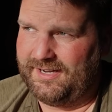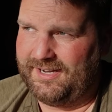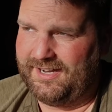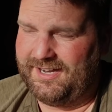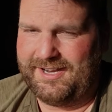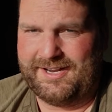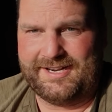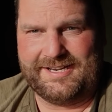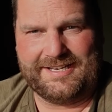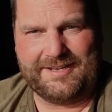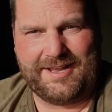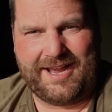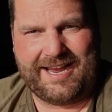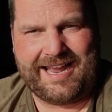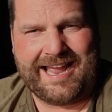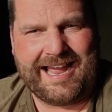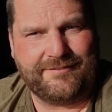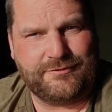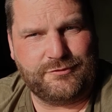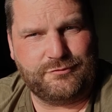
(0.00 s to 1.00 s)
I
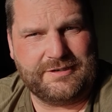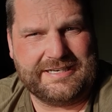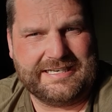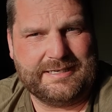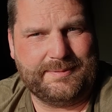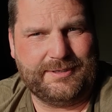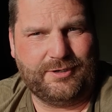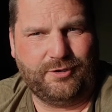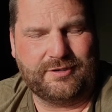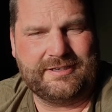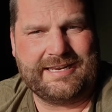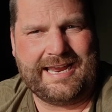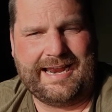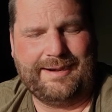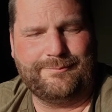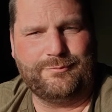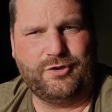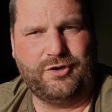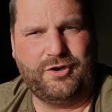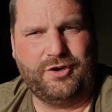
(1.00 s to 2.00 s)
haven't really been on
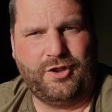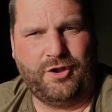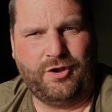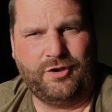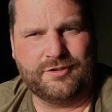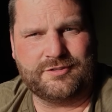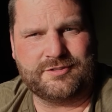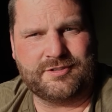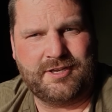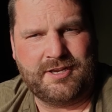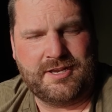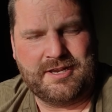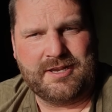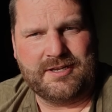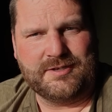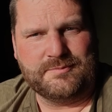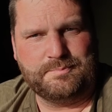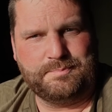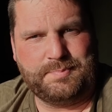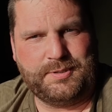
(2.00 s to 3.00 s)
camera a lot,
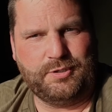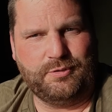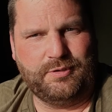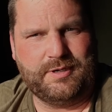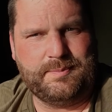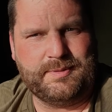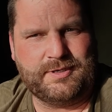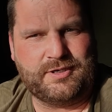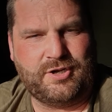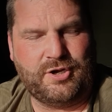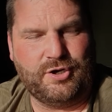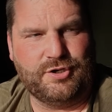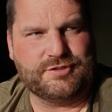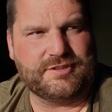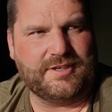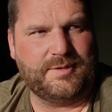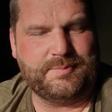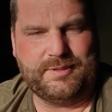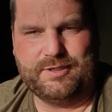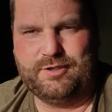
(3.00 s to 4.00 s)
purely
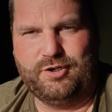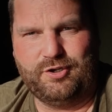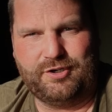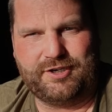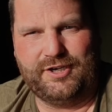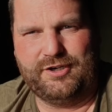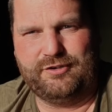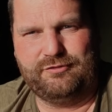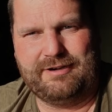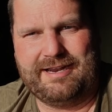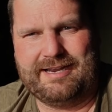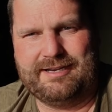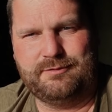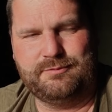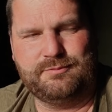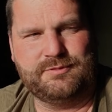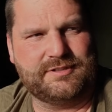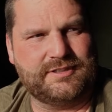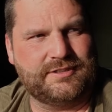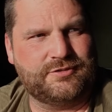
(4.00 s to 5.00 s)
because I've been looking
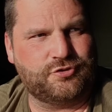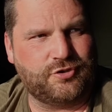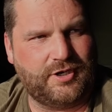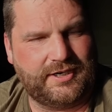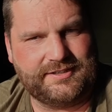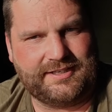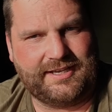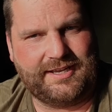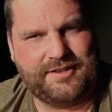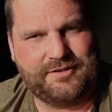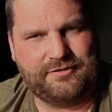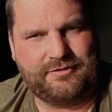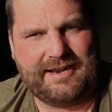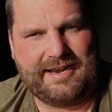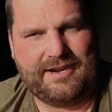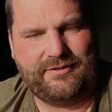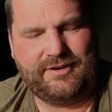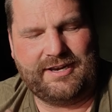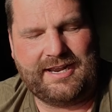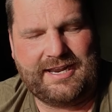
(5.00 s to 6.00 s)
around, tried that other
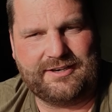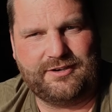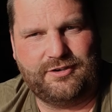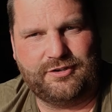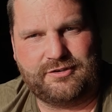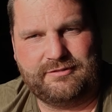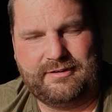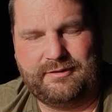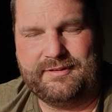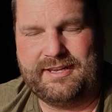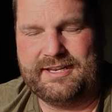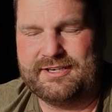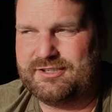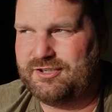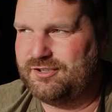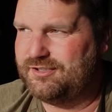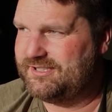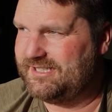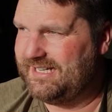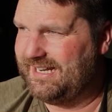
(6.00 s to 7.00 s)
area, had a look around there,
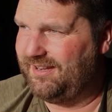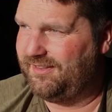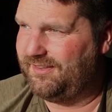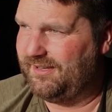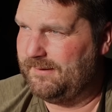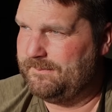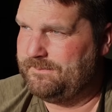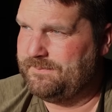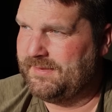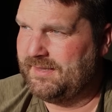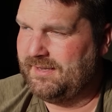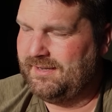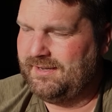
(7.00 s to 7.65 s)
couldn't see anything.